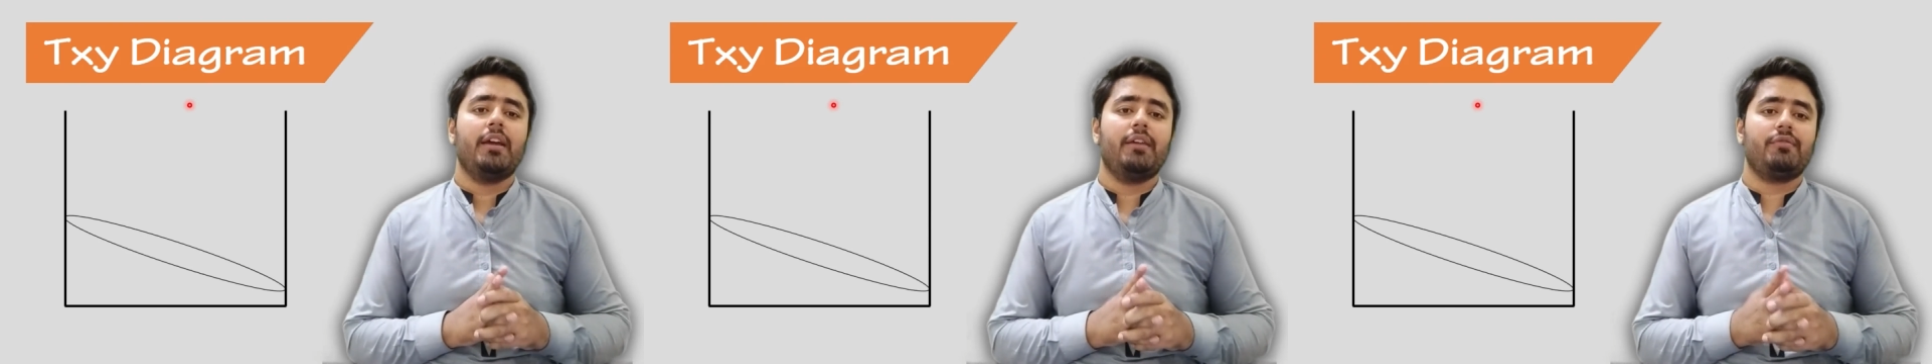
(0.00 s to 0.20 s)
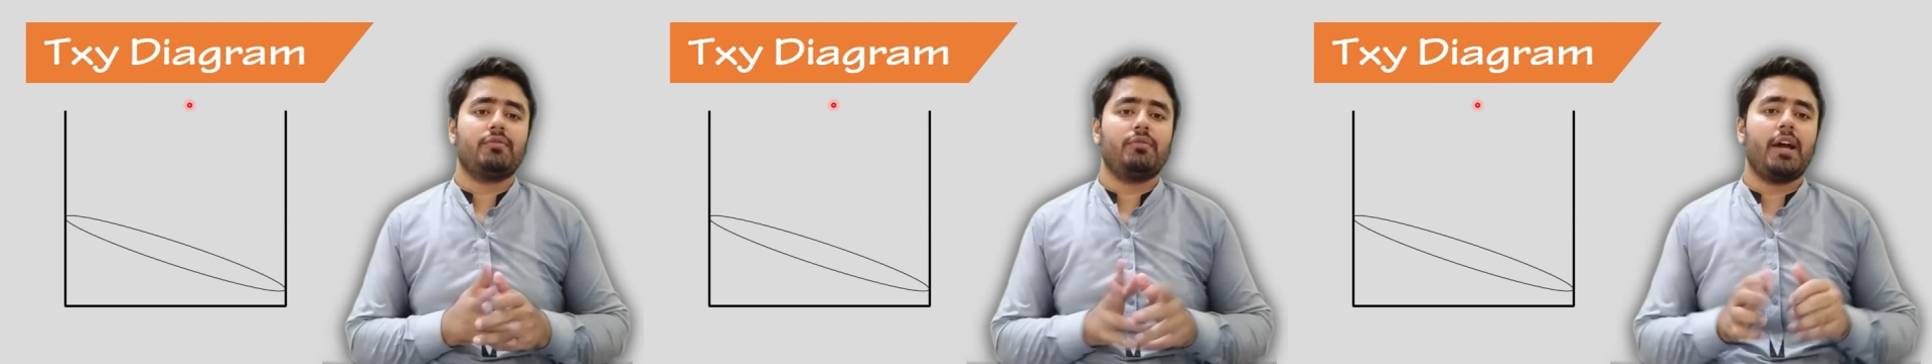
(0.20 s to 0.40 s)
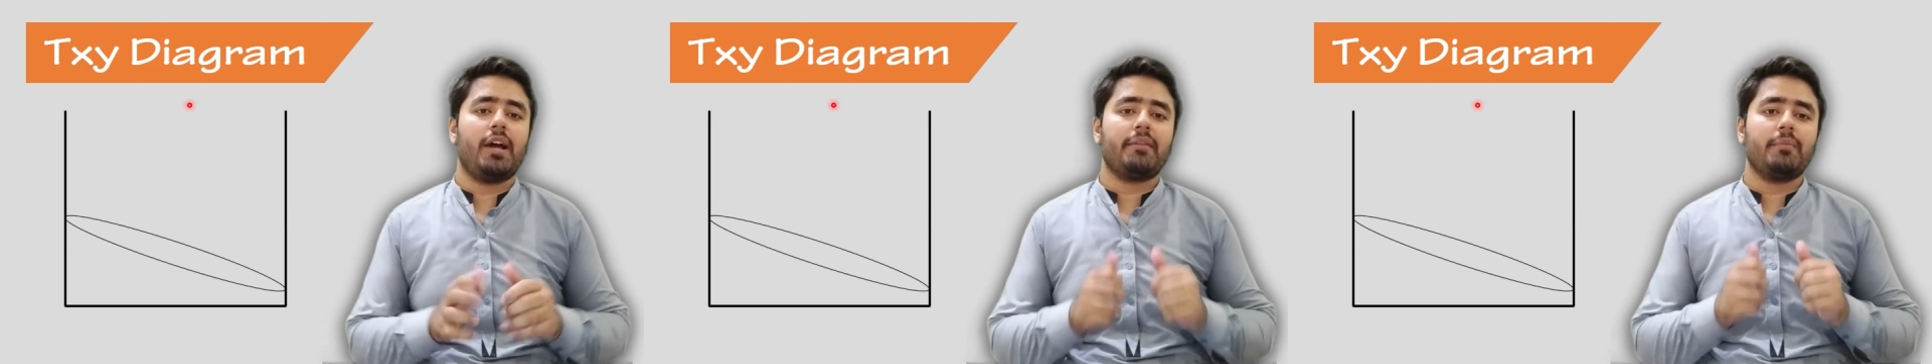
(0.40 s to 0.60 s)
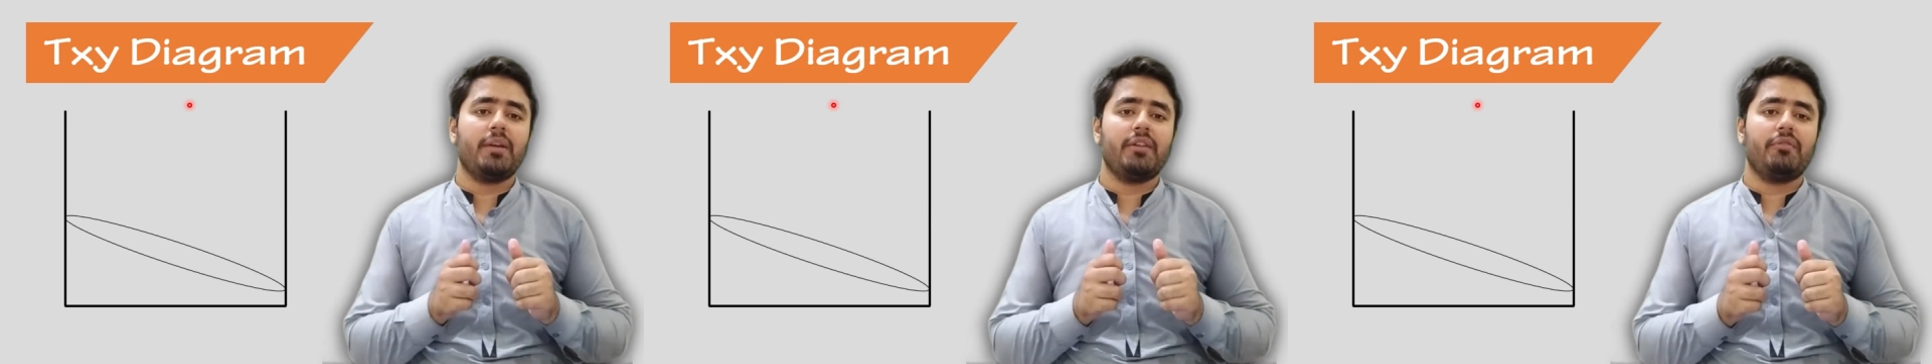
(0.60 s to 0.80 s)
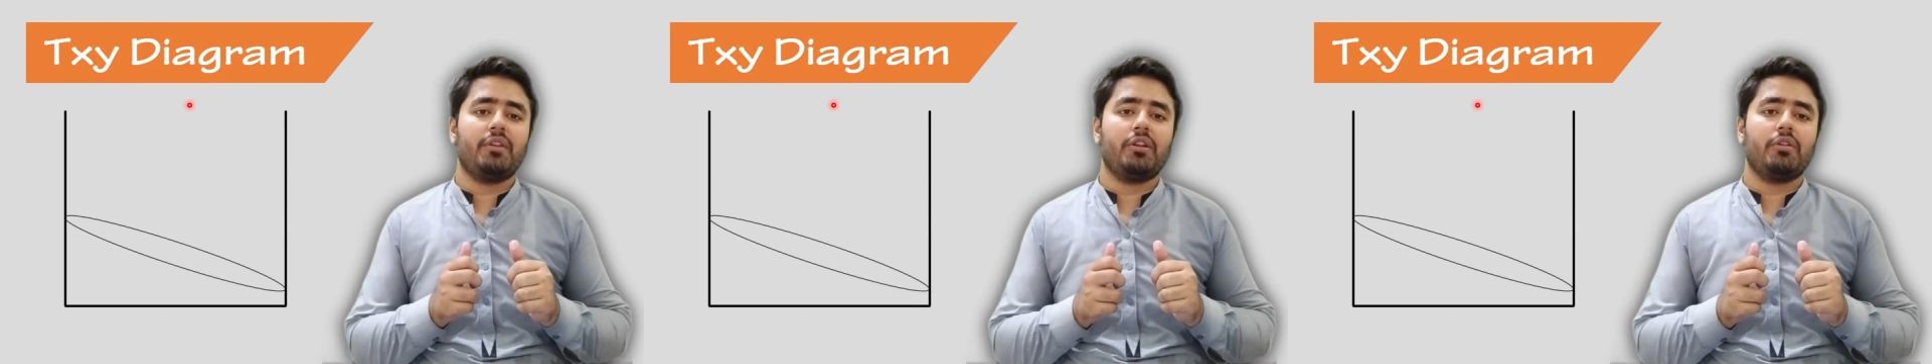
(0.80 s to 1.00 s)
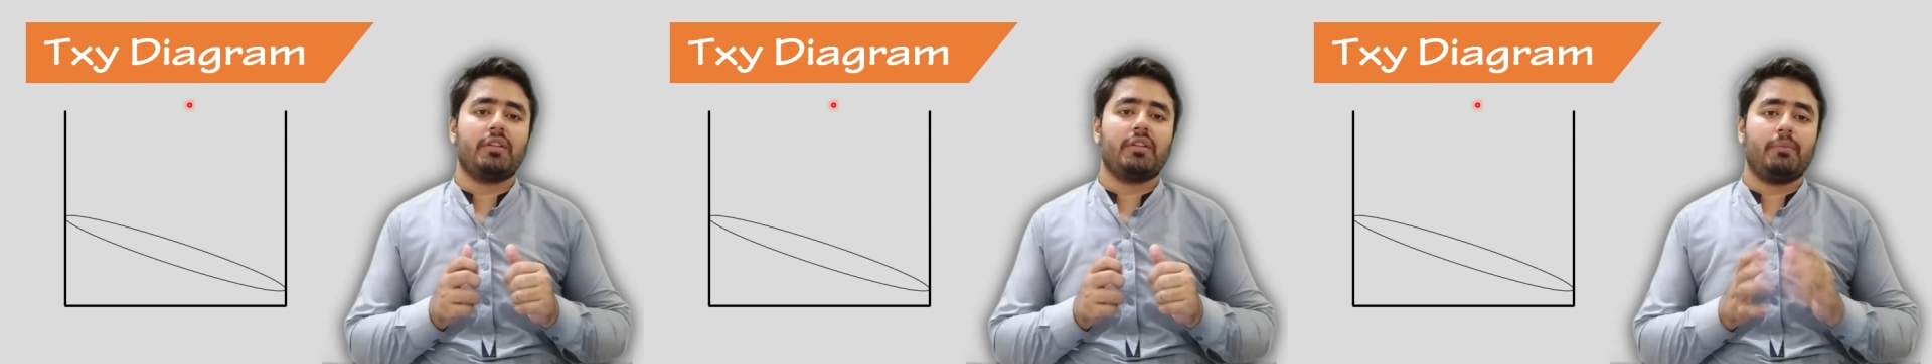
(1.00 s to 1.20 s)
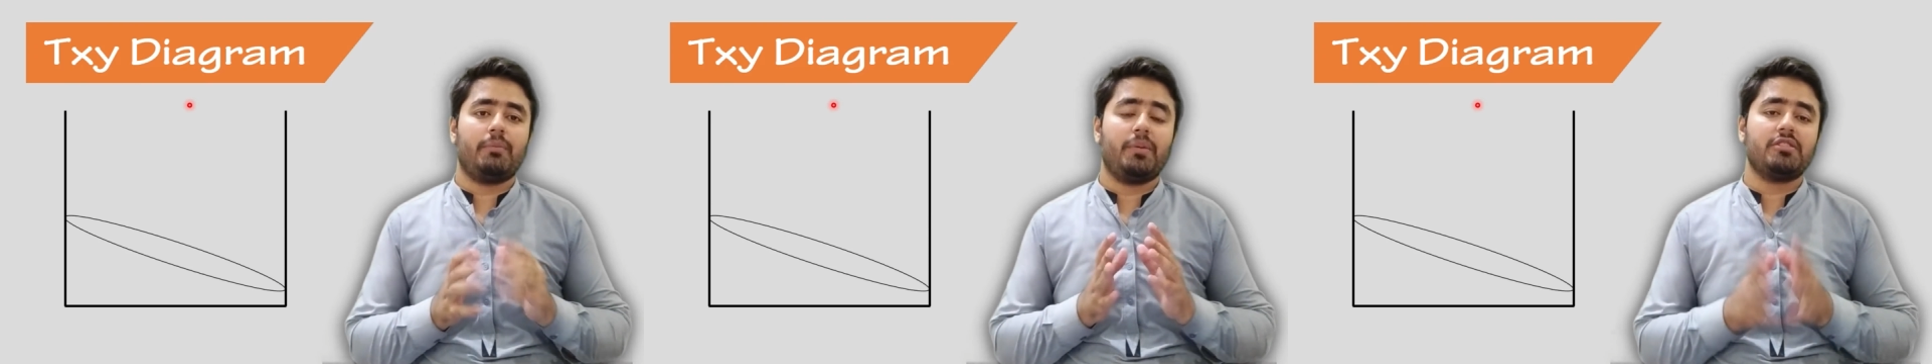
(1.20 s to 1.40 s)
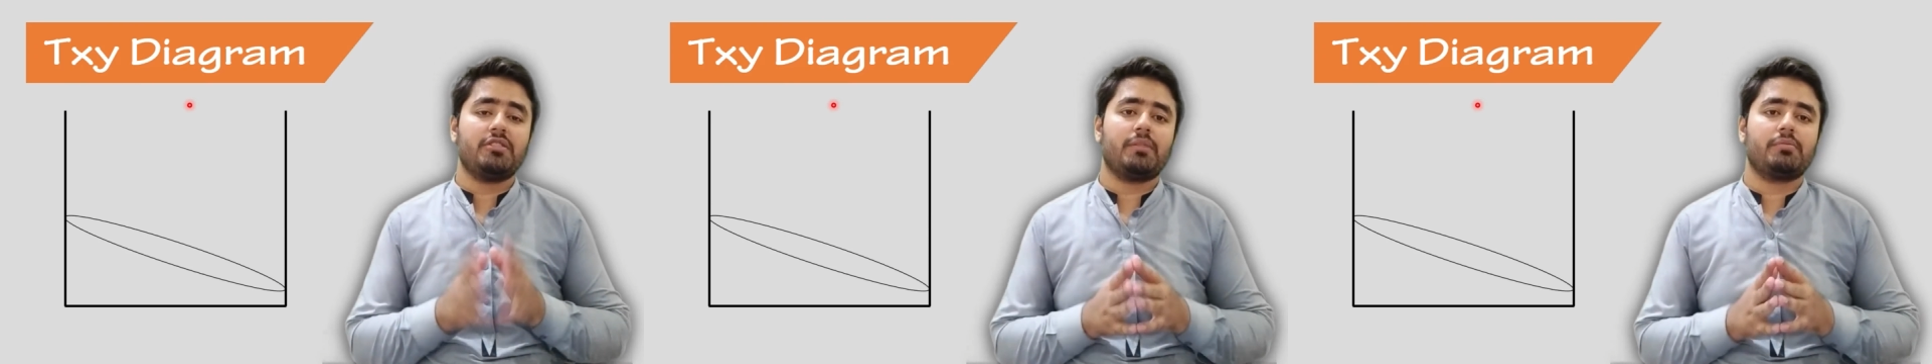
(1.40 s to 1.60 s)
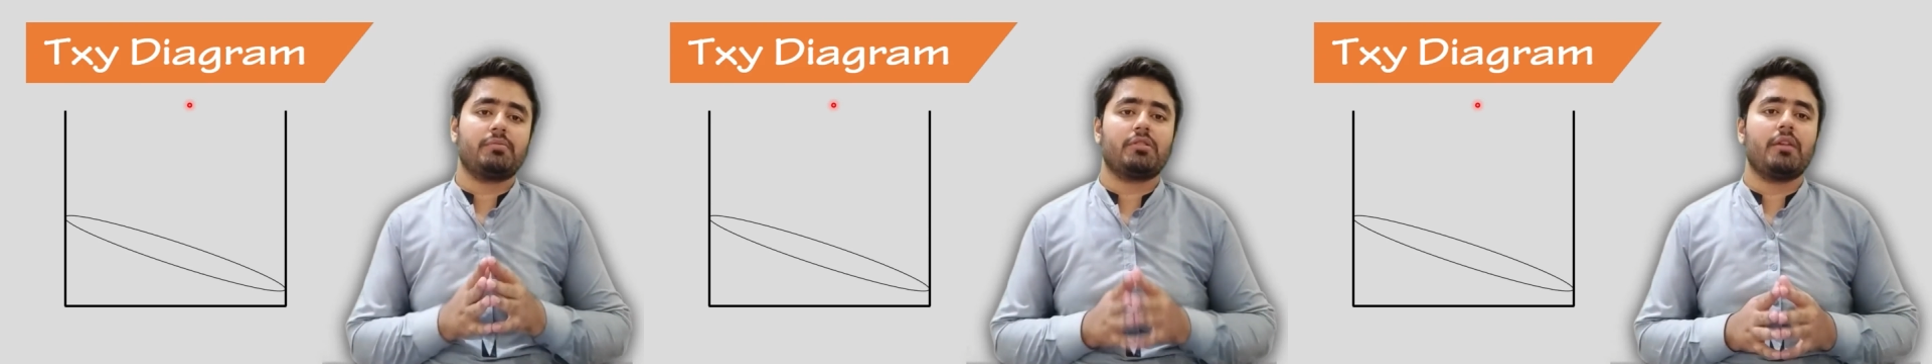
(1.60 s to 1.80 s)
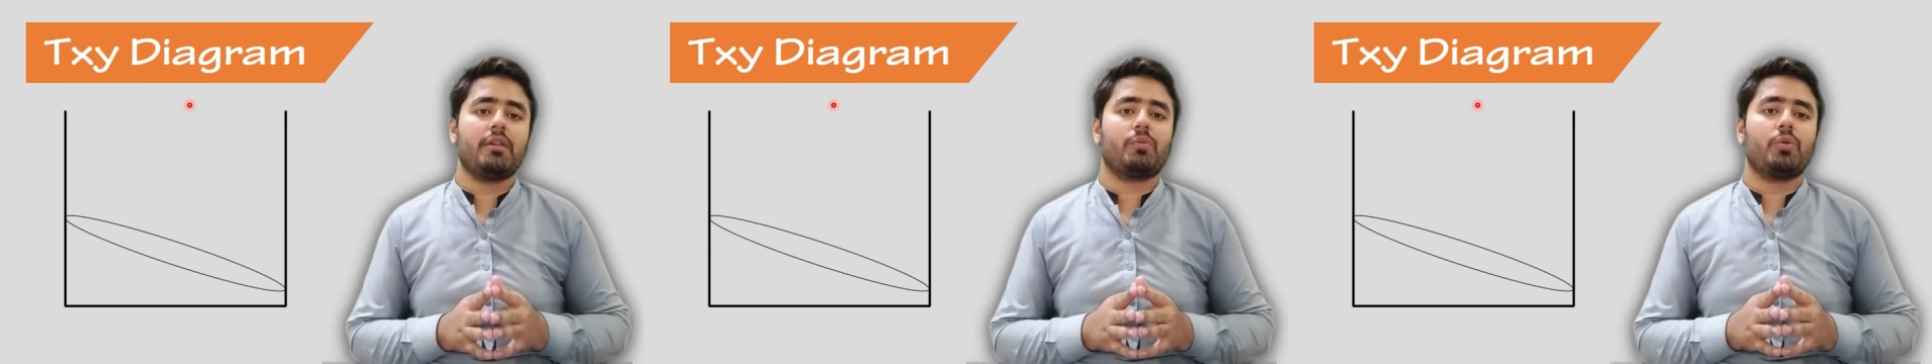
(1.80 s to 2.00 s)
If you like my video, then please
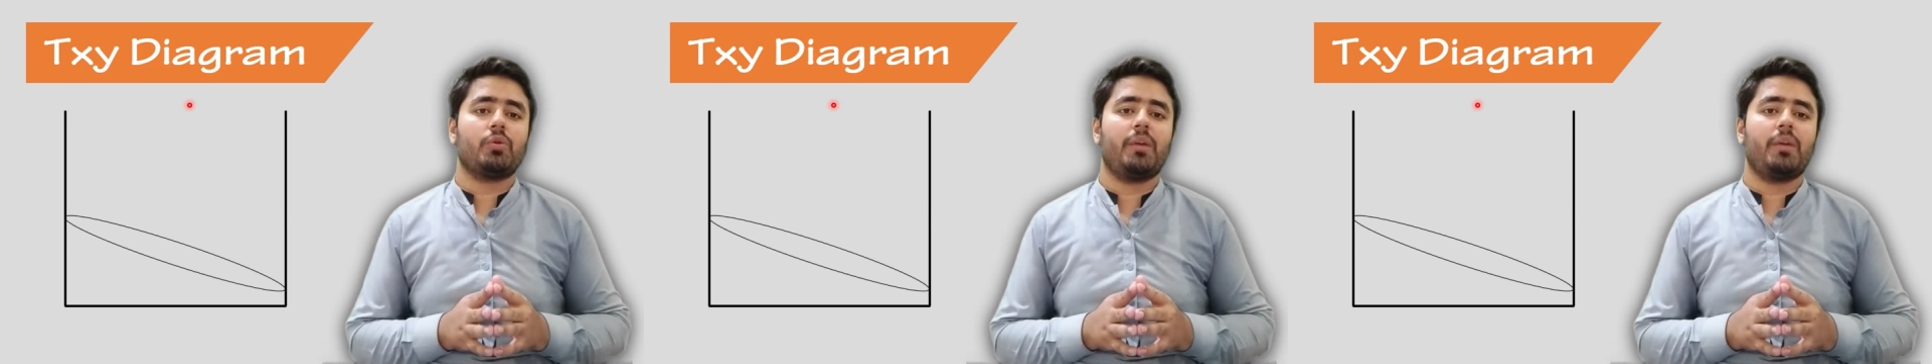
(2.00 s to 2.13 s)
subscribe